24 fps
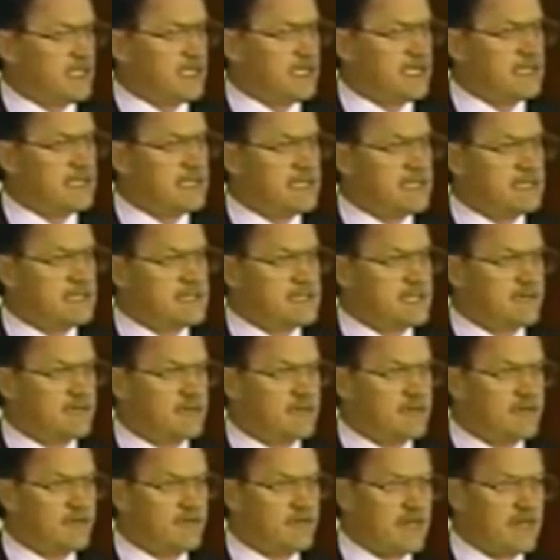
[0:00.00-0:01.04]
in
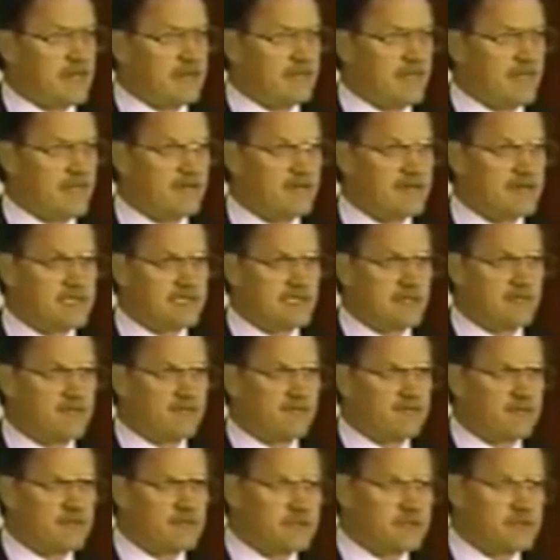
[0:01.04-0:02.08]
1975, gave us our
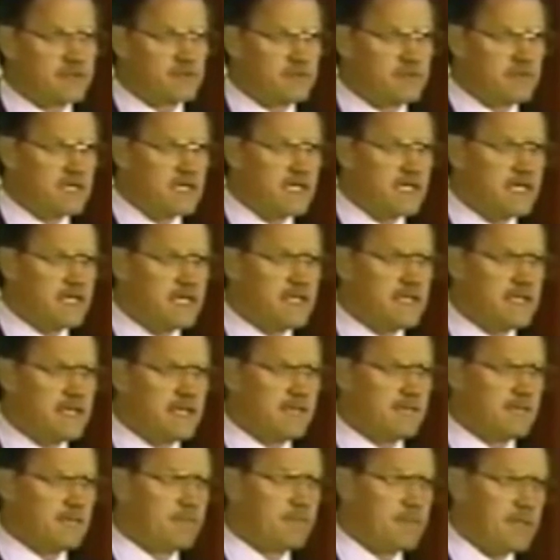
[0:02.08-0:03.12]
first really
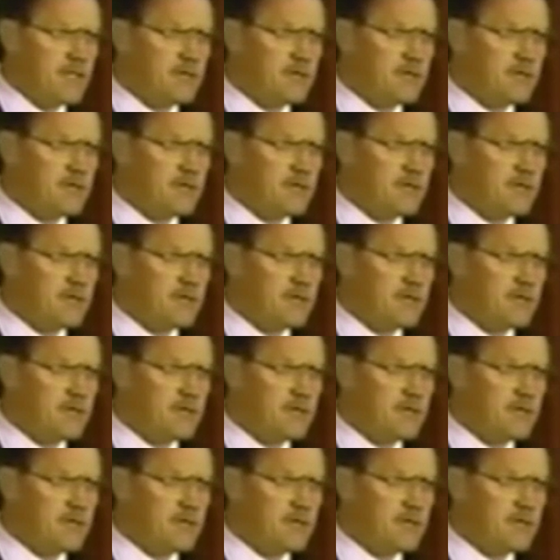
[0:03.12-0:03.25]
in-depth,